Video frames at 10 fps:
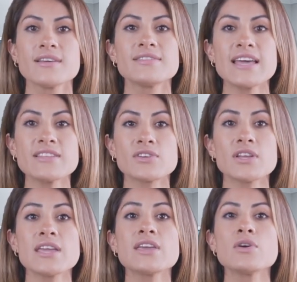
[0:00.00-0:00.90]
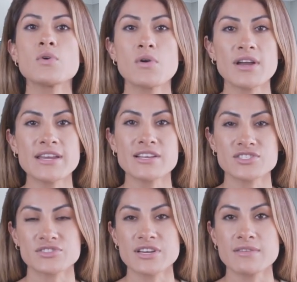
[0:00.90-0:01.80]
Thankfully, Kucoin has
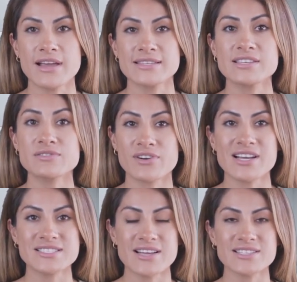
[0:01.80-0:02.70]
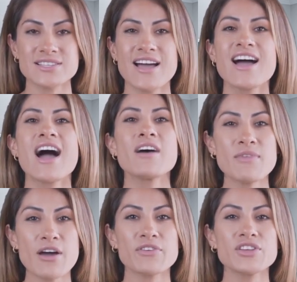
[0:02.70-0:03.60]
streamlined this process,
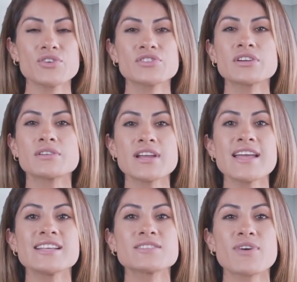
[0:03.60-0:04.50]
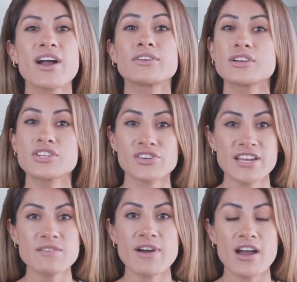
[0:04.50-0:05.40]
allowing you to create a spot grid
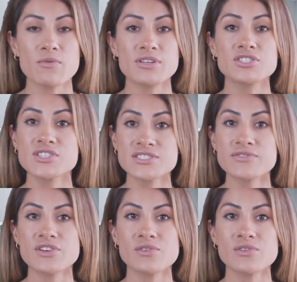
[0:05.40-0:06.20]
trading bot with just a few